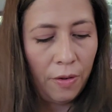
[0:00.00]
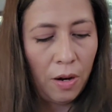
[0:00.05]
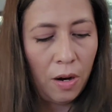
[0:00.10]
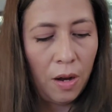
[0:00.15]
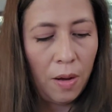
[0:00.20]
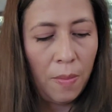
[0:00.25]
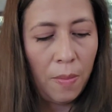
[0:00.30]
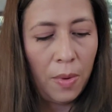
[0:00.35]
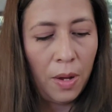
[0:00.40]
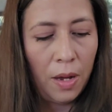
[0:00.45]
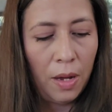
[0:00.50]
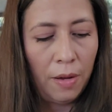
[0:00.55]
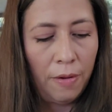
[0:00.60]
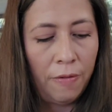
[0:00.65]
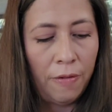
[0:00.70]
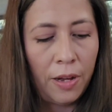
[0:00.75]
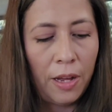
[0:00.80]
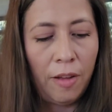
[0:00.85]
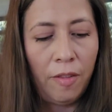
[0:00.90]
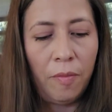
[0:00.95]
From
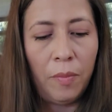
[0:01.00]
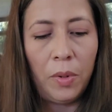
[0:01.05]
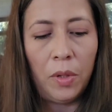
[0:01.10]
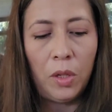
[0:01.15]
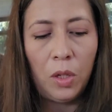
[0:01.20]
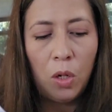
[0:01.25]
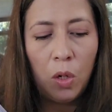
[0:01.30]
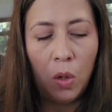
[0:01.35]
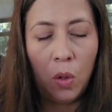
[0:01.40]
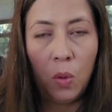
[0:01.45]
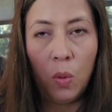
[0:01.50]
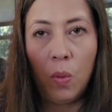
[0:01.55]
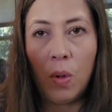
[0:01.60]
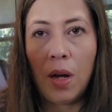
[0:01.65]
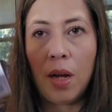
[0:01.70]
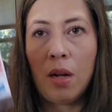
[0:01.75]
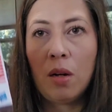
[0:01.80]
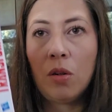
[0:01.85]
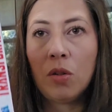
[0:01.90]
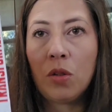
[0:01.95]
Five Below,
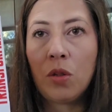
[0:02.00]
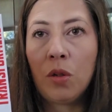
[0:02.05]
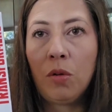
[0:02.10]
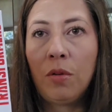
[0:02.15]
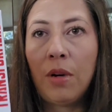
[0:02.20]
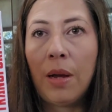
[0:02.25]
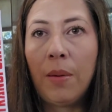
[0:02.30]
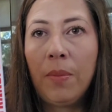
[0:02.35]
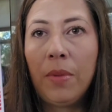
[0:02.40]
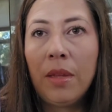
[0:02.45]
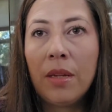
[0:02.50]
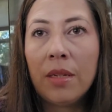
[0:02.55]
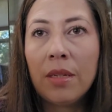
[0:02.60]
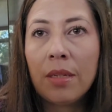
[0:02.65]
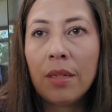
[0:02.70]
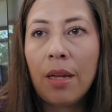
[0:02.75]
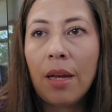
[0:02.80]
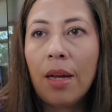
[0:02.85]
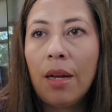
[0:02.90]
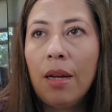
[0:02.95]
I also grabbed
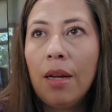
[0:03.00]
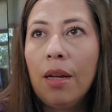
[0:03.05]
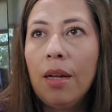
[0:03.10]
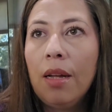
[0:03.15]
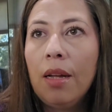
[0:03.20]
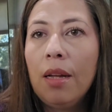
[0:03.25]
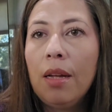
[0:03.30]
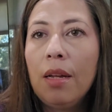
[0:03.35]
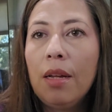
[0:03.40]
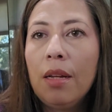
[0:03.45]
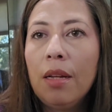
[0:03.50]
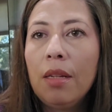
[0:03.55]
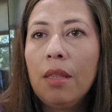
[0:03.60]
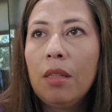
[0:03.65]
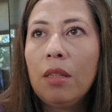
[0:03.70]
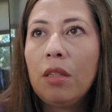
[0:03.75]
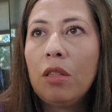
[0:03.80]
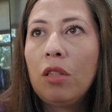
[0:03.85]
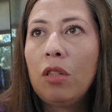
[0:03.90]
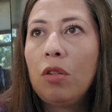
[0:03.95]
this guy,
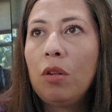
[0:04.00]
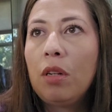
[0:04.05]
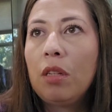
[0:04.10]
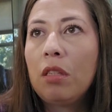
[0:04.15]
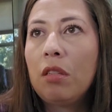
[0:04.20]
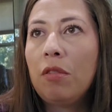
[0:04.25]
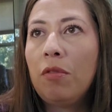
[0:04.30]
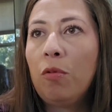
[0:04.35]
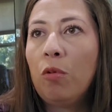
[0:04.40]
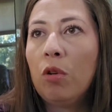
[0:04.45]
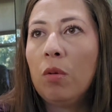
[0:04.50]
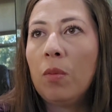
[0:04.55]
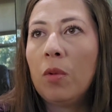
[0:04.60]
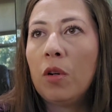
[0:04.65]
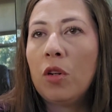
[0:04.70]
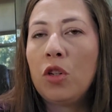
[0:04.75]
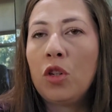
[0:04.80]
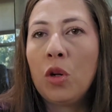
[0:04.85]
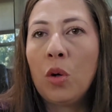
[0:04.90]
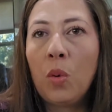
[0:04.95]
this
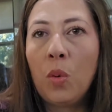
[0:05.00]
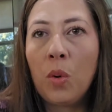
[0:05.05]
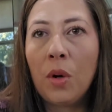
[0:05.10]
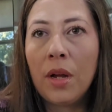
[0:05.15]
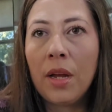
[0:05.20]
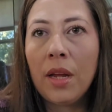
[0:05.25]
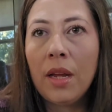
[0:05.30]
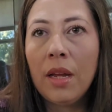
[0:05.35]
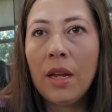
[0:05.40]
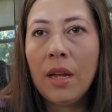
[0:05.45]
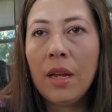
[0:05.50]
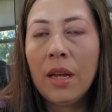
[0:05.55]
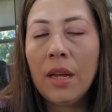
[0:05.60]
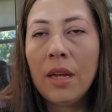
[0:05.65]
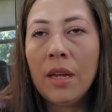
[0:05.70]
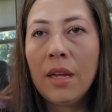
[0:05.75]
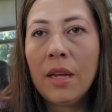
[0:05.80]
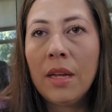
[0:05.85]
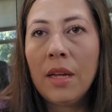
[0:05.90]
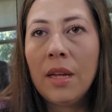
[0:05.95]
Transformer toy,
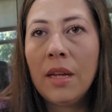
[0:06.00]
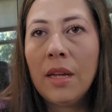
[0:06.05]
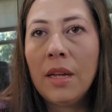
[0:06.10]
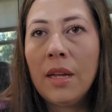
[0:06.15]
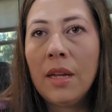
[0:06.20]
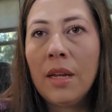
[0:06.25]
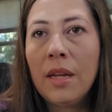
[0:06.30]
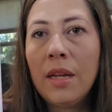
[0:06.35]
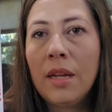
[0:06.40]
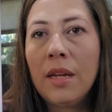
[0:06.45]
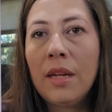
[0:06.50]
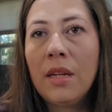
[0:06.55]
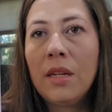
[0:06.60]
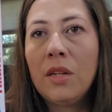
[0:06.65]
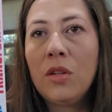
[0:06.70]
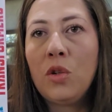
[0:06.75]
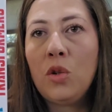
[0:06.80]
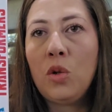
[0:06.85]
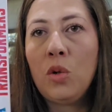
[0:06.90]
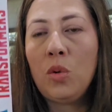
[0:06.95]

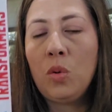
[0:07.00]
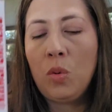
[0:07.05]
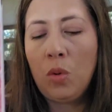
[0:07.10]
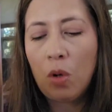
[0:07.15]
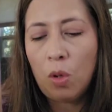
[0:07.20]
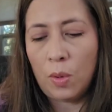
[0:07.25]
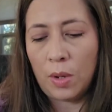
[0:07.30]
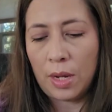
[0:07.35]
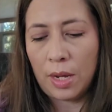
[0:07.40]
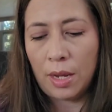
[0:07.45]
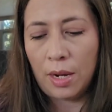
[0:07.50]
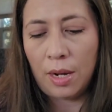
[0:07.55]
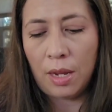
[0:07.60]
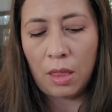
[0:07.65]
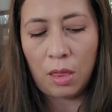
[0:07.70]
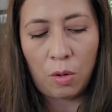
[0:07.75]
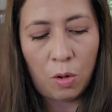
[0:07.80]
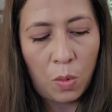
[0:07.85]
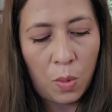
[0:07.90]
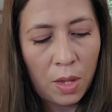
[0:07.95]
to go ahead
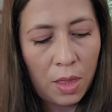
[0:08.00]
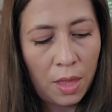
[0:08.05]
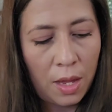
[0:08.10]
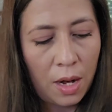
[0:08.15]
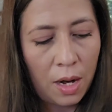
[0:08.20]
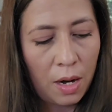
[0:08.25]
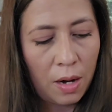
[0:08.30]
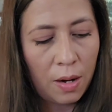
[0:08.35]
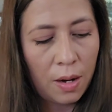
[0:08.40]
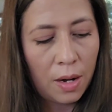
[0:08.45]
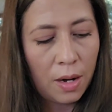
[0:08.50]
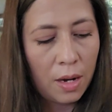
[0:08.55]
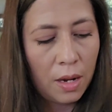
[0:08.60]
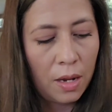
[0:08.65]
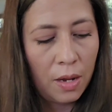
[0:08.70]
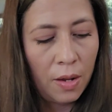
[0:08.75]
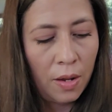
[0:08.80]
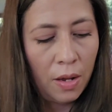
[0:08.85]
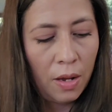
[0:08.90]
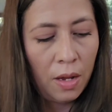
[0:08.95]
and throw in there.
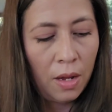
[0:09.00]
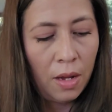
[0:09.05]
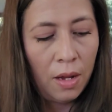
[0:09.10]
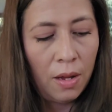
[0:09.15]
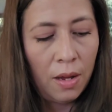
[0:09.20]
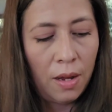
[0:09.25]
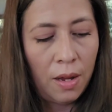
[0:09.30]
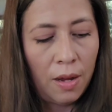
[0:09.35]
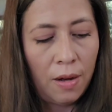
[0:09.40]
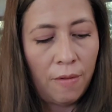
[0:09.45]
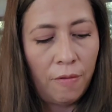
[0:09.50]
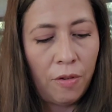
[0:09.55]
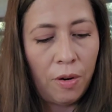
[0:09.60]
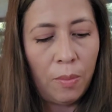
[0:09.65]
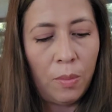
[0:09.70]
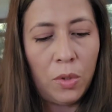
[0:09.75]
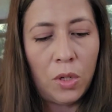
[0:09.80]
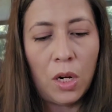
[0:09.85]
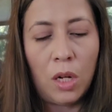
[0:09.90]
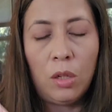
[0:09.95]
And
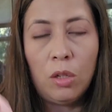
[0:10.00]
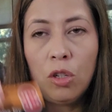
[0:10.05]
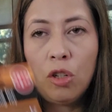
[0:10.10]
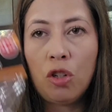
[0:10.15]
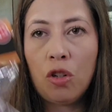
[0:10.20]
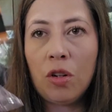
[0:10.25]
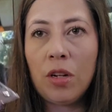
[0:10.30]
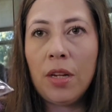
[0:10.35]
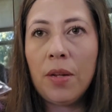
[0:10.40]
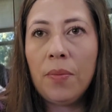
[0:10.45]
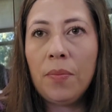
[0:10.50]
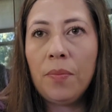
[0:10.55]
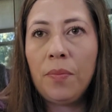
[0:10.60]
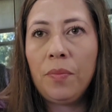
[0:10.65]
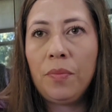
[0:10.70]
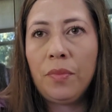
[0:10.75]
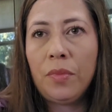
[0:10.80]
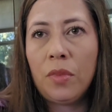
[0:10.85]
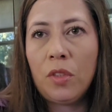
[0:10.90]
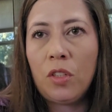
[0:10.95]
from Dollar Tree,
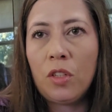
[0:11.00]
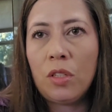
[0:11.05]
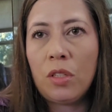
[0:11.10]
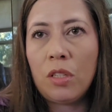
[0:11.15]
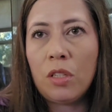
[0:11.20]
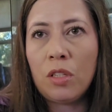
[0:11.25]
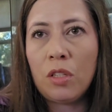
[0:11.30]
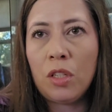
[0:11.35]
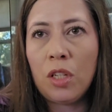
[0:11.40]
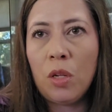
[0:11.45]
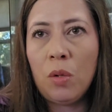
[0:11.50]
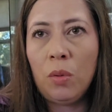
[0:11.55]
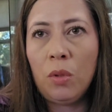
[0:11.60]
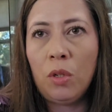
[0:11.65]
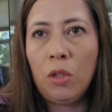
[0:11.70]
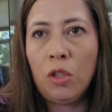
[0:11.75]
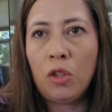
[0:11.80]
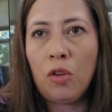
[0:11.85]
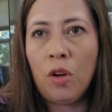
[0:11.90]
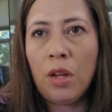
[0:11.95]
just this cute
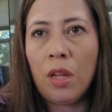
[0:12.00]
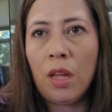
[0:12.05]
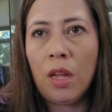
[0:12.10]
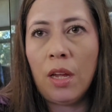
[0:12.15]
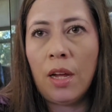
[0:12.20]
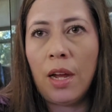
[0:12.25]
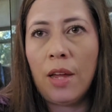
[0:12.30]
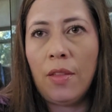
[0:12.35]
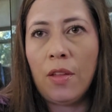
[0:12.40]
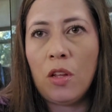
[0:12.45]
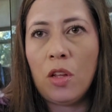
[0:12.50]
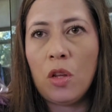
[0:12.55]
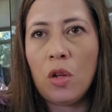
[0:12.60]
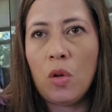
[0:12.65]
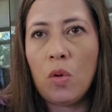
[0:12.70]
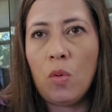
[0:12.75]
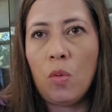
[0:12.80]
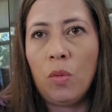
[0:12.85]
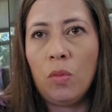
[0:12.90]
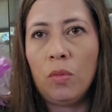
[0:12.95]
little trinket guy that
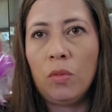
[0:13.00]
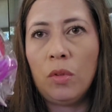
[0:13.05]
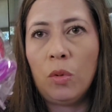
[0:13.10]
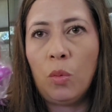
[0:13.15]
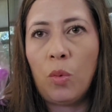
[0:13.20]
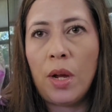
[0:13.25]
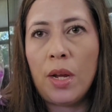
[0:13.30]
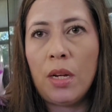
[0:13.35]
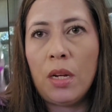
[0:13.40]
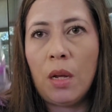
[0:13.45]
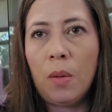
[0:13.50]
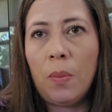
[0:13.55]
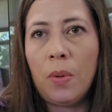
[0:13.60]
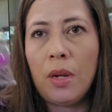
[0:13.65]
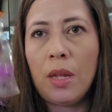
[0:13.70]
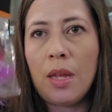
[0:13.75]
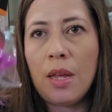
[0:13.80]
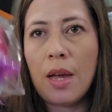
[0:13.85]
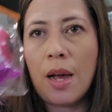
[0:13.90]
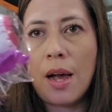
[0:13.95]
you wind
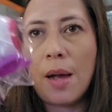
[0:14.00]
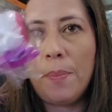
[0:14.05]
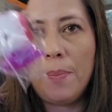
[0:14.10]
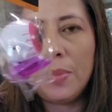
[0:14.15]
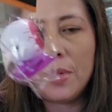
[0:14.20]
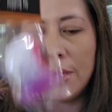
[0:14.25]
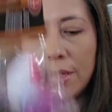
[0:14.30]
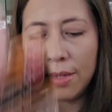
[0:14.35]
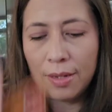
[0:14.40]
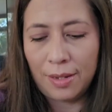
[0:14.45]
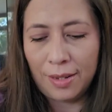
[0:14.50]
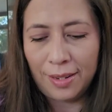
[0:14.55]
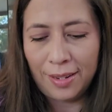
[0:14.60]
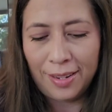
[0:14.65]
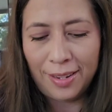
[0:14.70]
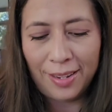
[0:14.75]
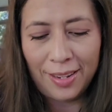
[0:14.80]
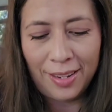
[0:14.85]
up and he hops.